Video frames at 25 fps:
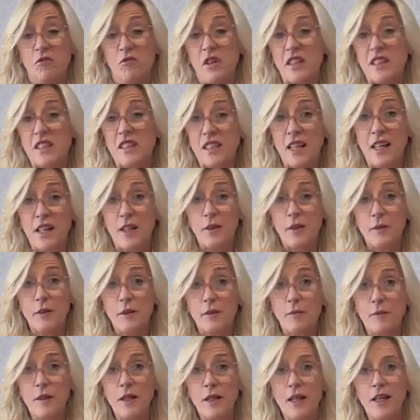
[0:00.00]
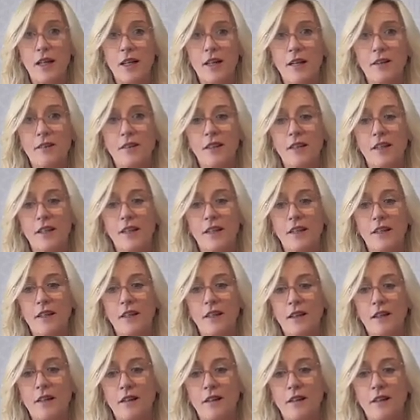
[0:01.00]
resonated with me. And I
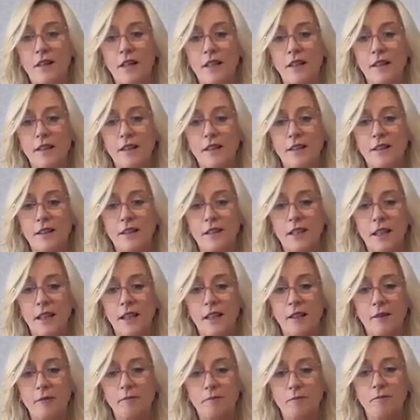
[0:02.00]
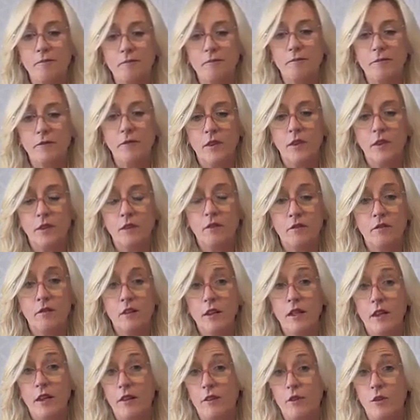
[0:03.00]
think I
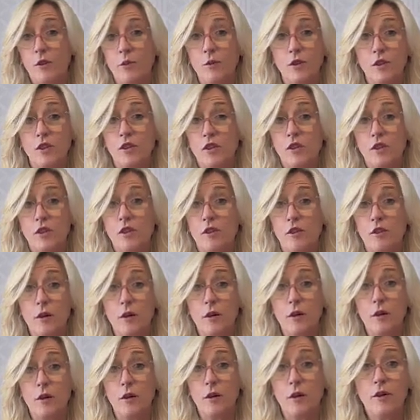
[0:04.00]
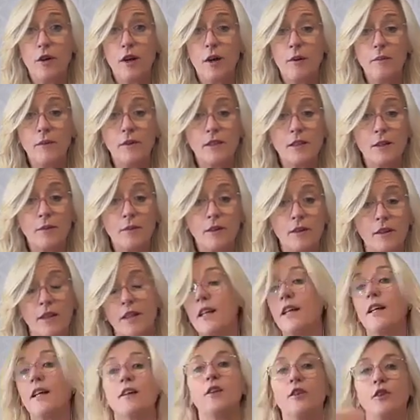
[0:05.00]
thought it was just a great program and something
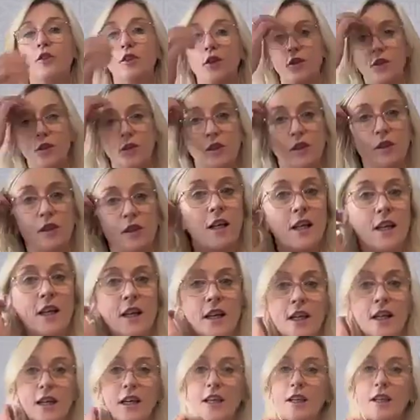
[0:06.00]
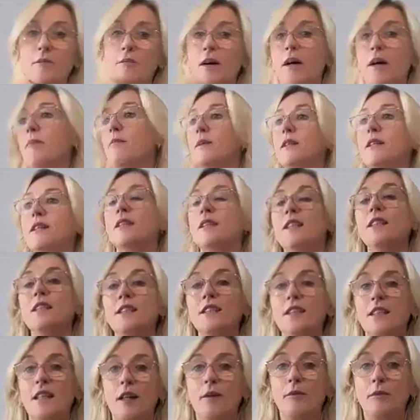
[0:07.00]
that I could use in my
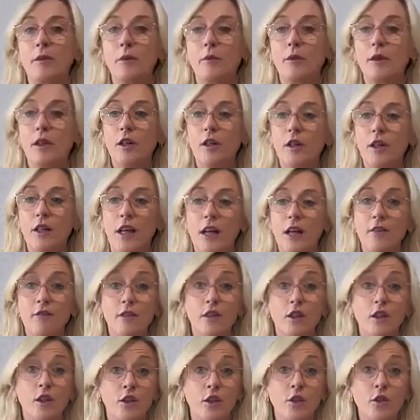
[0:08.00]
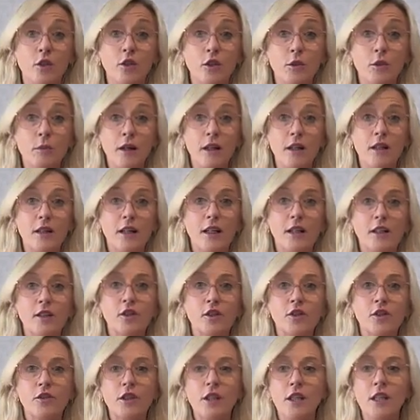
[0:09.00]
business. I mean, we don't have a huge amount of
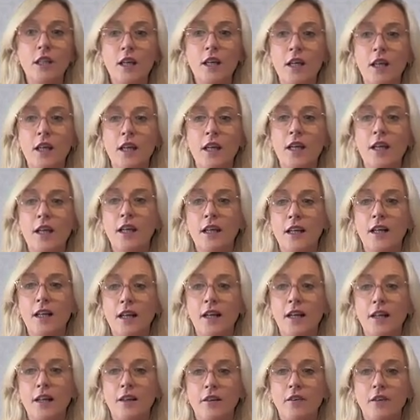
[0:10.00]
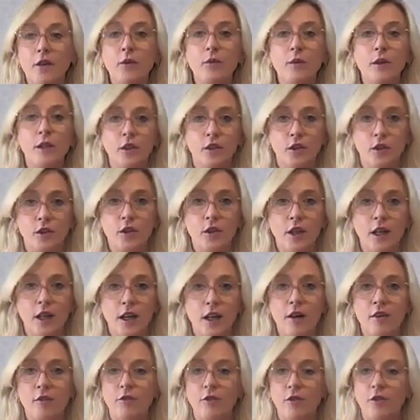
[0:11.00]
luxury in our area. We do
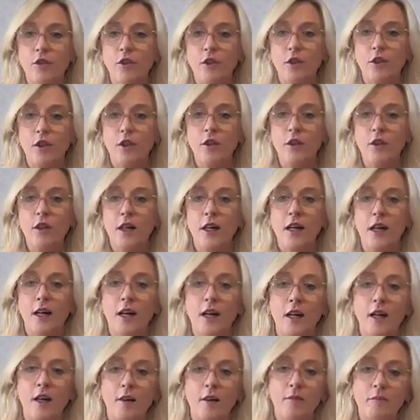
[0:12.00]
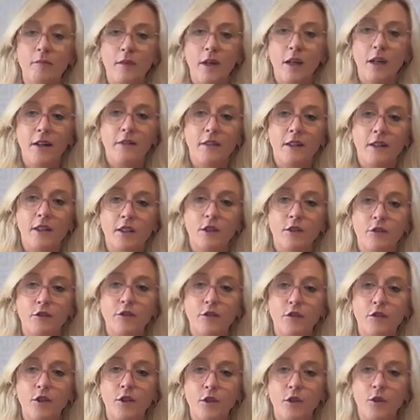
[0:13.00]
have, and there's a
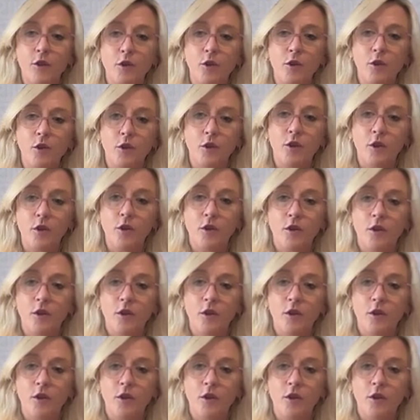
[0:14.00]
few